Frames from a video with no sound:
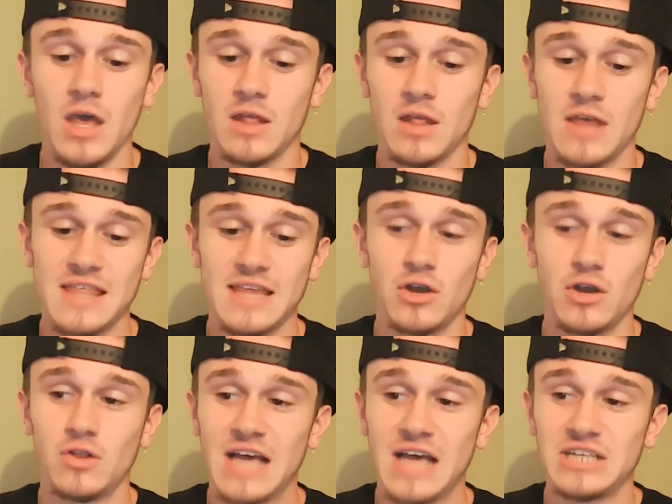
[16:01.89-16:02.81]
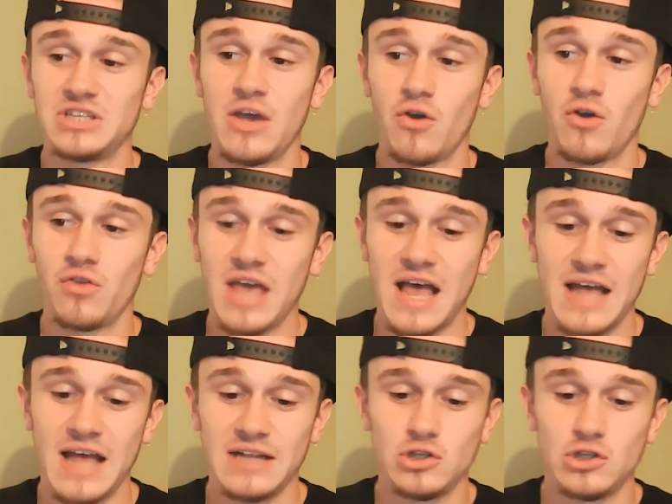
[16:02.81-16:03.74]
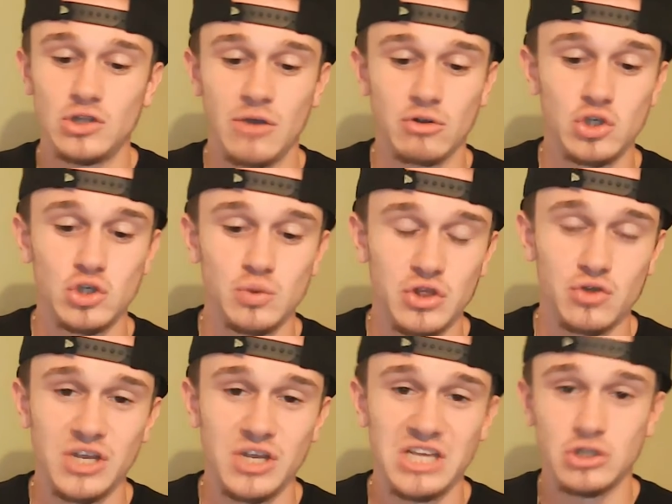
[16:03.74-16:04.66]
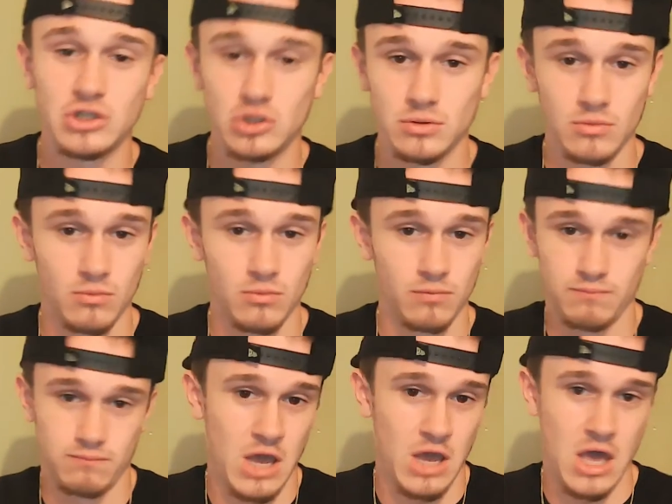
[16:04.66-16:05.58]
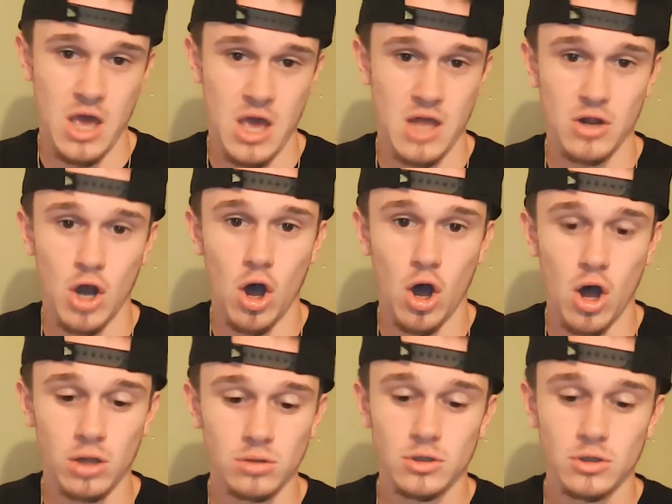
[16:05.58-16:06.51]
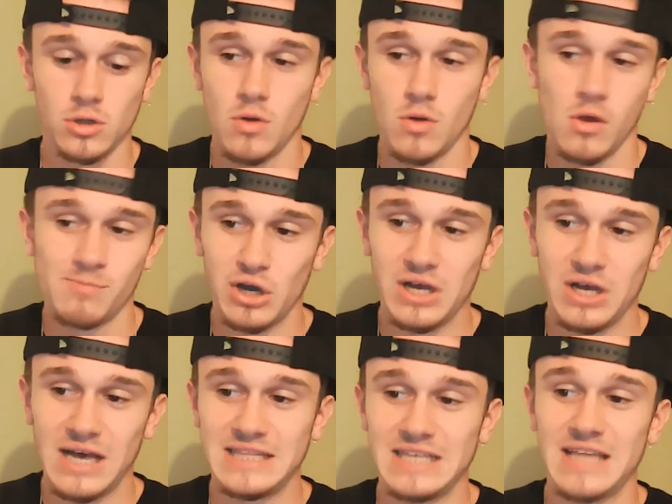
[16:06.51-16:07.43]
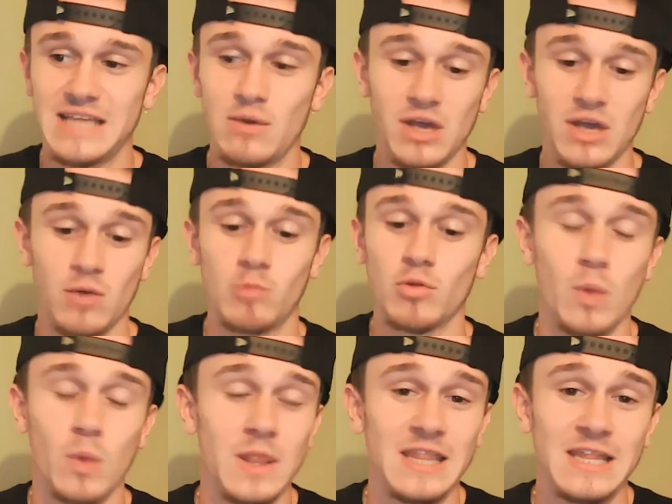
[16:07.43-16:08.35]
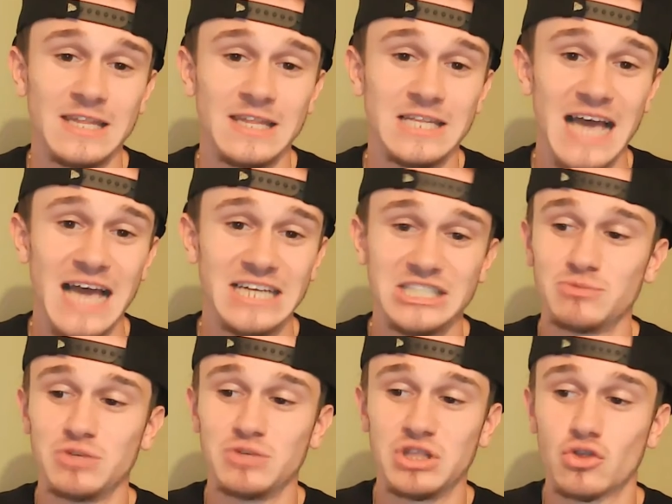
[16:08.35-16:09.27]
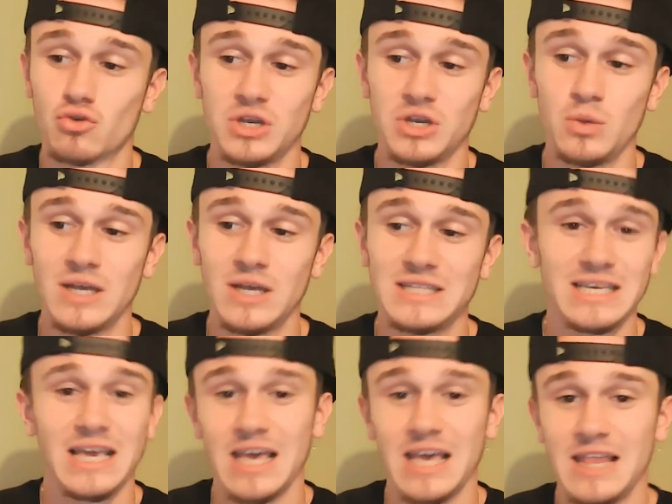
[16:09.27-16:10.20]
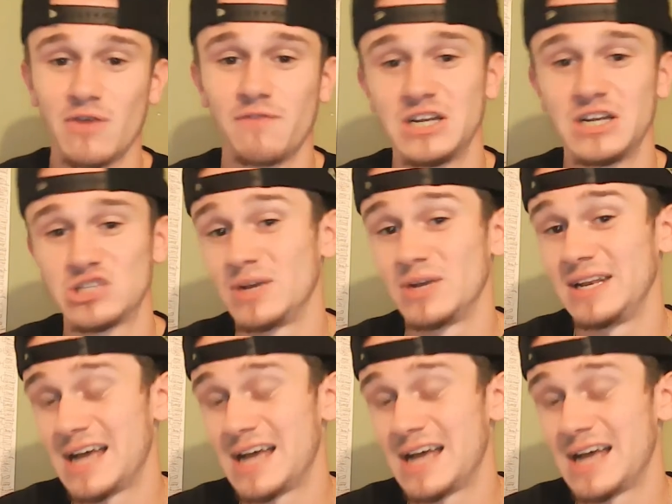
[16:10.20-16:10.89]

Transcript: Yes, I know last year they were 2-3 in all, but I think they will get one more win than they did last year with 3 wins, and they will finish 3-9.